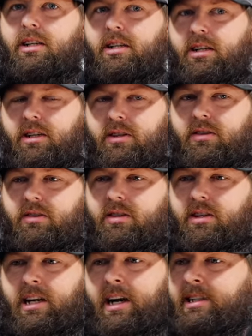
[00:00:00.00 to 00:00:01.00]
You know,
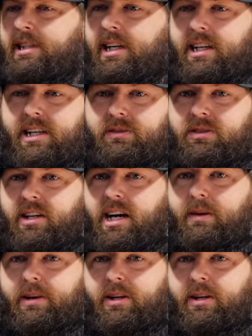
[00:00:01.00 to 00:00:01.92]
I say it every time.